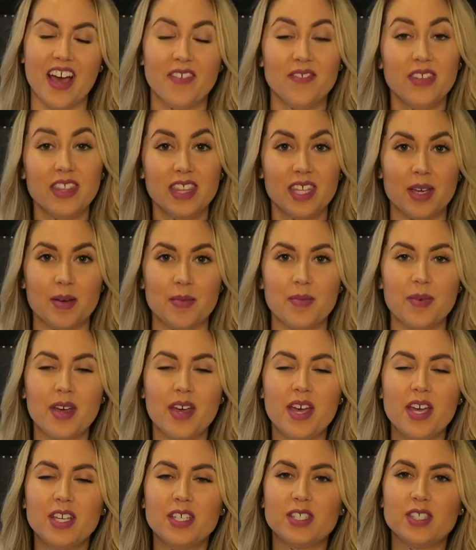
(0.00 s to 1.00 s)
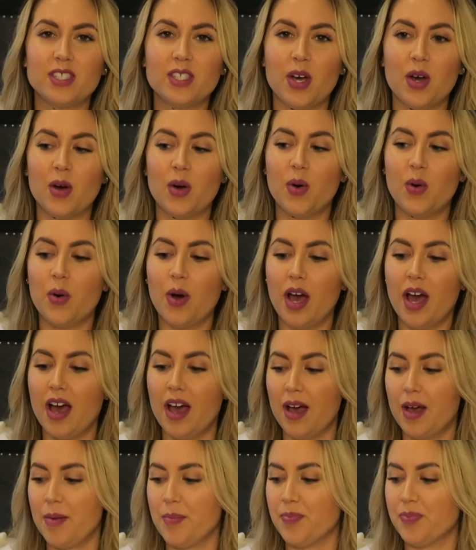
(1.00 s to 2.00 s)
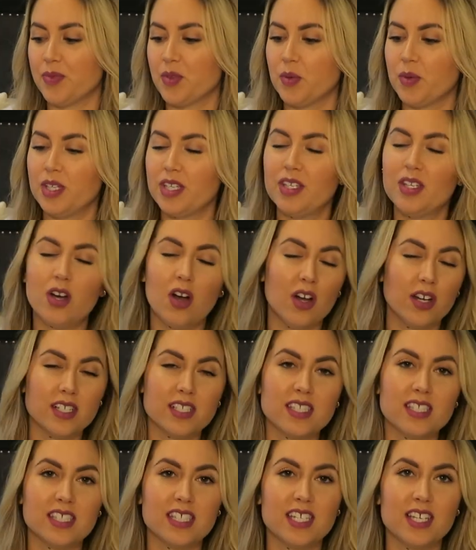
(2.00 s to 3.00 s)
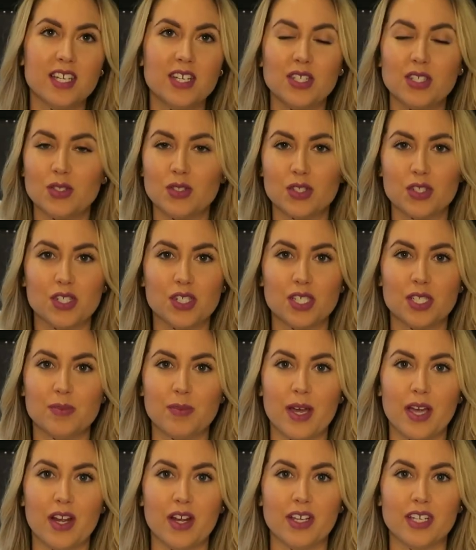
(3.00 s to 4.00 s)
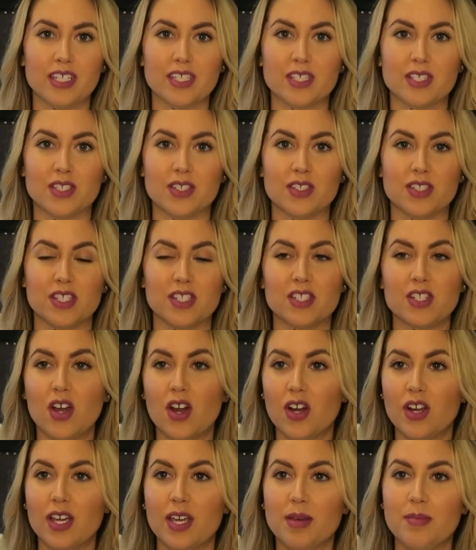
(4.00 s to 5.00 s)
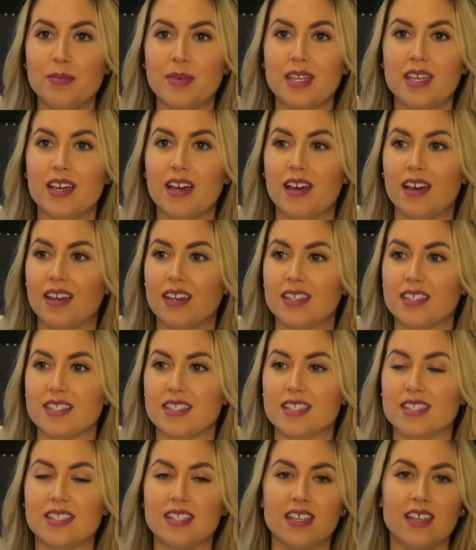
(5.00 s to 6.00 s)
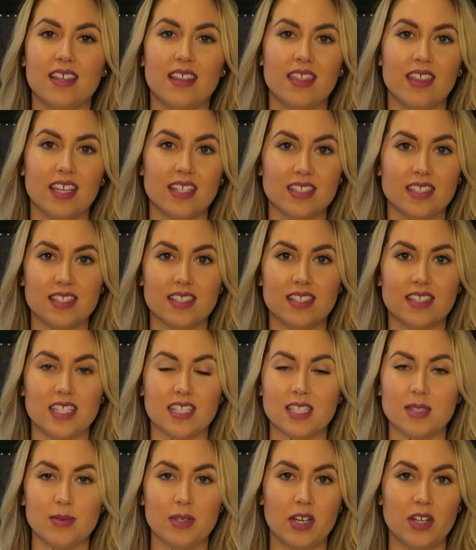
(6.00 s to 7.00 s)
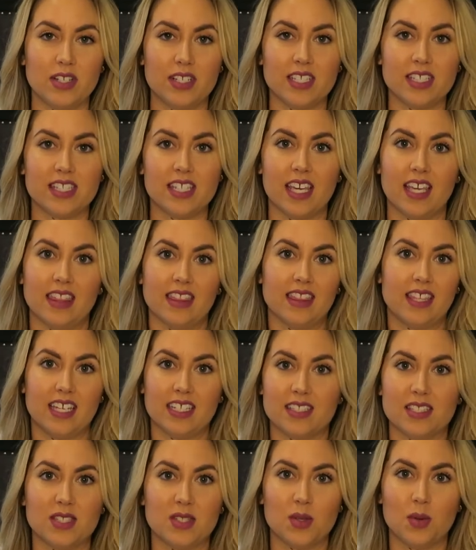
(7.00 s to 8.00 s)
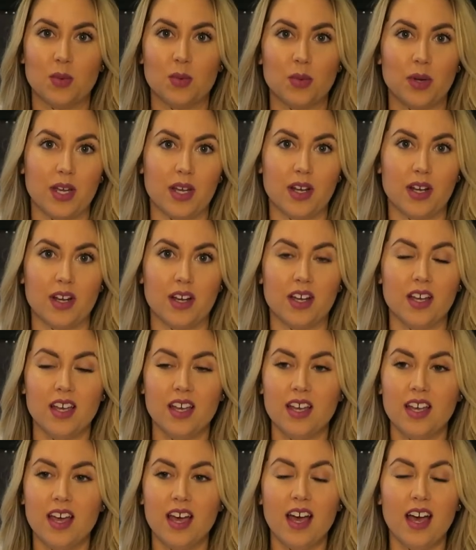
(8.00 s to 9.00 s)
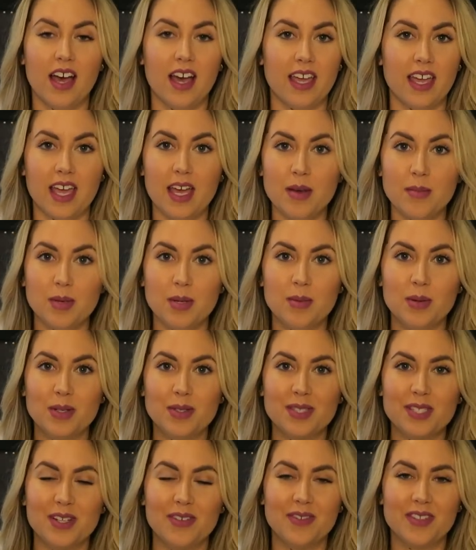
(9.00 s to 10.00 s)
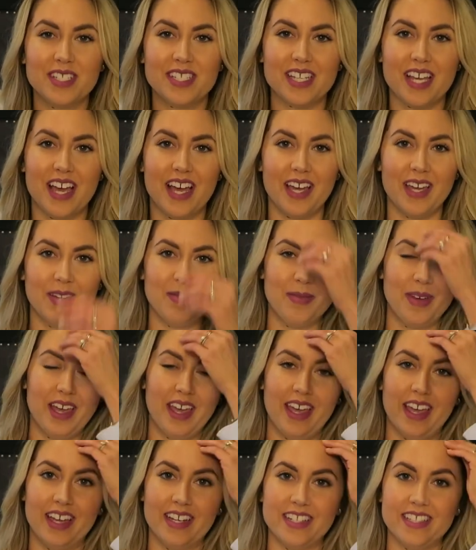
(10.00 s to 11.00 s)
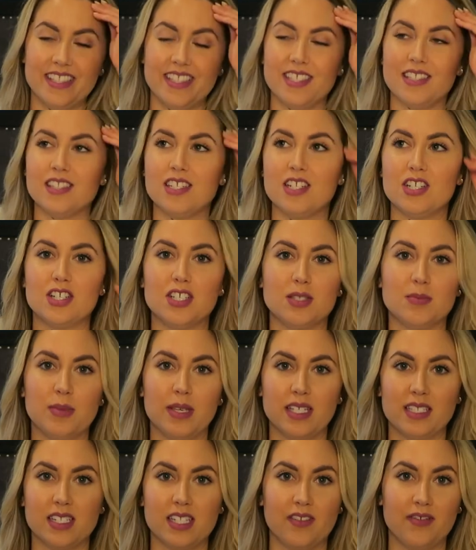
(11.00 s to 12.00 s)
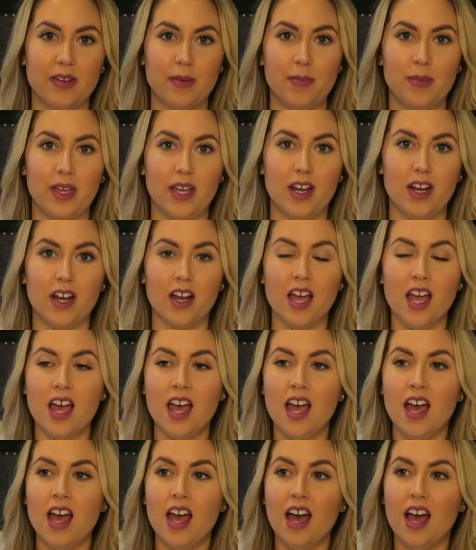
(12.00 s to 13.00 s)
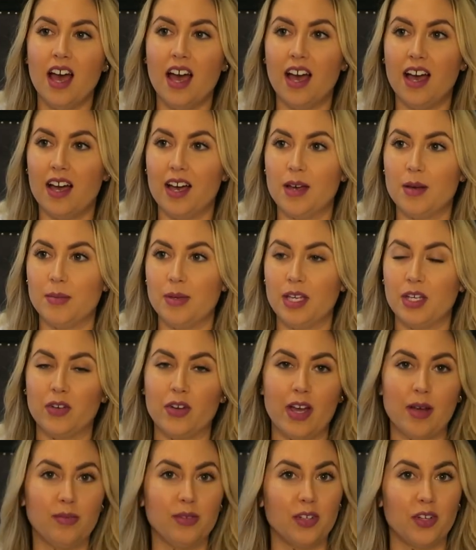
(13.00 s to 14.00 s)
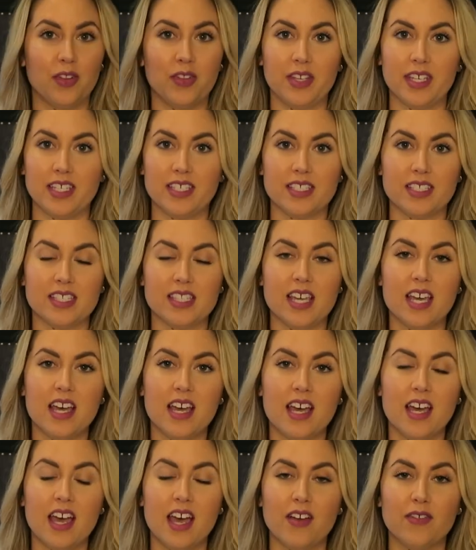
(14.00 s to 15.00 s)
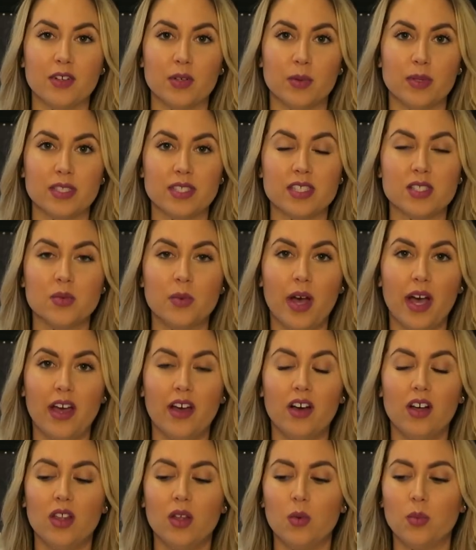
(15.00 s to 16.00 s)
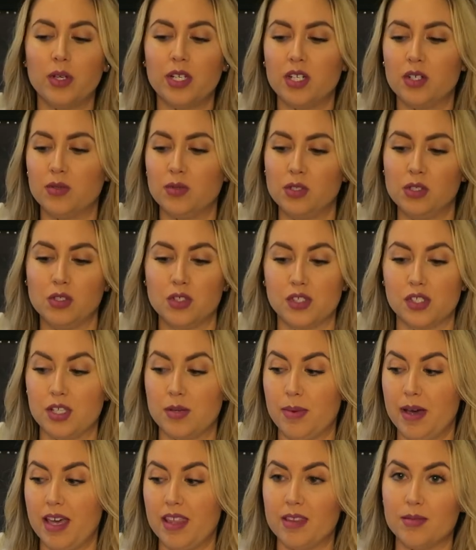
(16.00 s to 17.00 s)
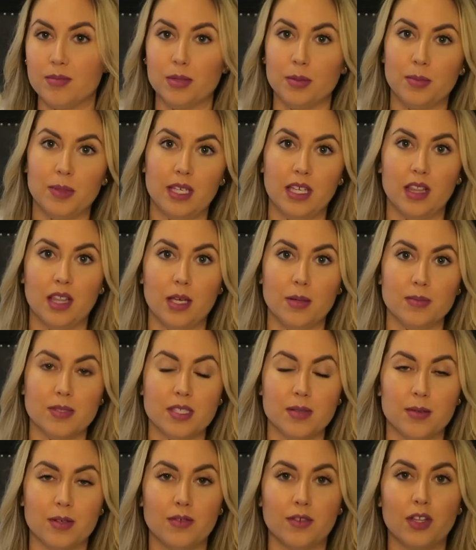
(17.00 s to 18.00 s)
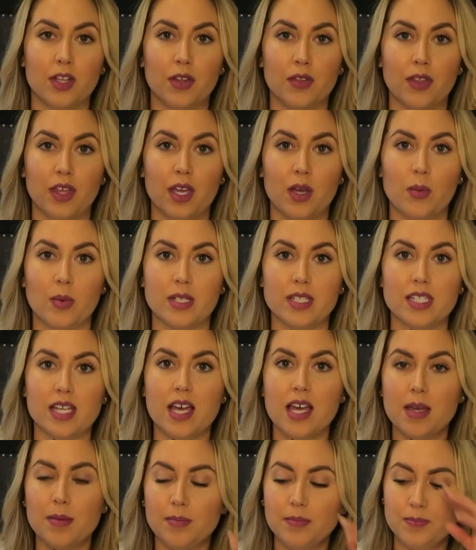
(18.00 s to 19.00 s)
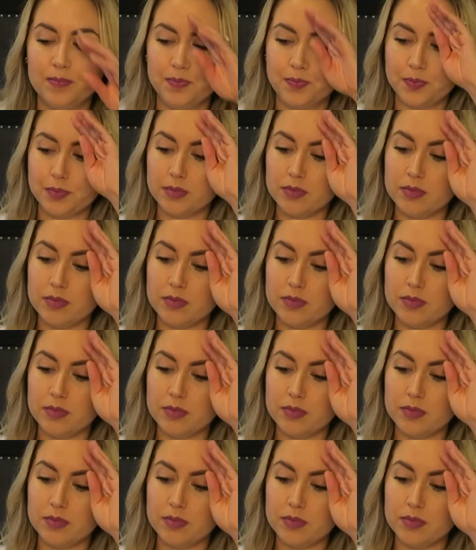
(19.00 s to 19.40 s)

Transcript: that fit them. So um, we honestly usually just buy our kids clothes at Target because that's, let's be honest, like that's where I am most of the time and it's easy to just pick stuff up there um, and grab little things every once in a while. We don't usually buy them a big lump sum of clothing at one time,